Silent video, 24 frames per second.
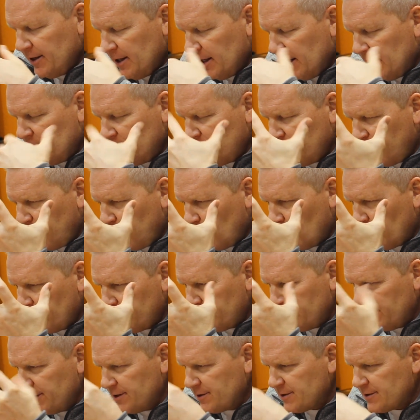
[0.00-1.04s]
And the
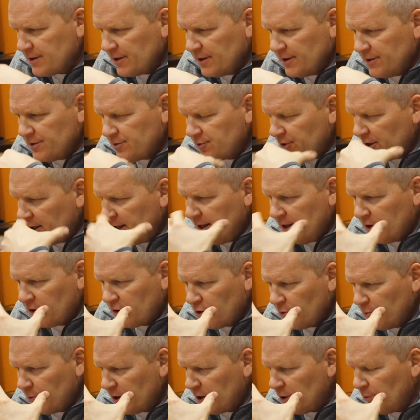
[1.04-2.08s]
fourth is there any
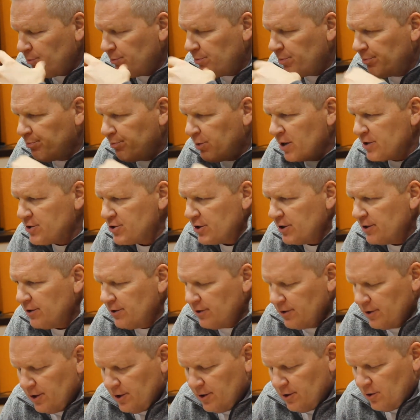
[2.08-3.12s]
incremental budget
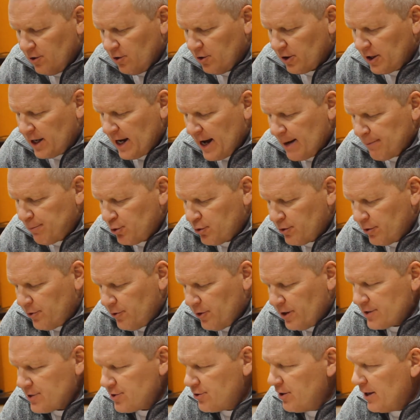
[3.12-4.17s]
or capital
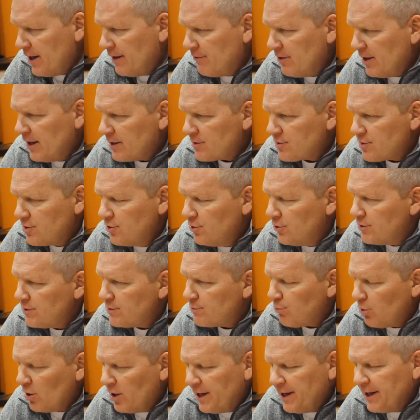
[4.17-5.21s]
requests you have to execute this
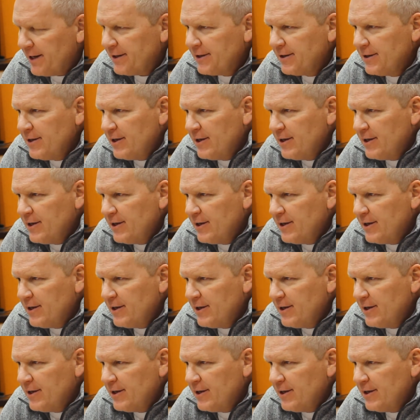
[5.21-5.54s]
plan?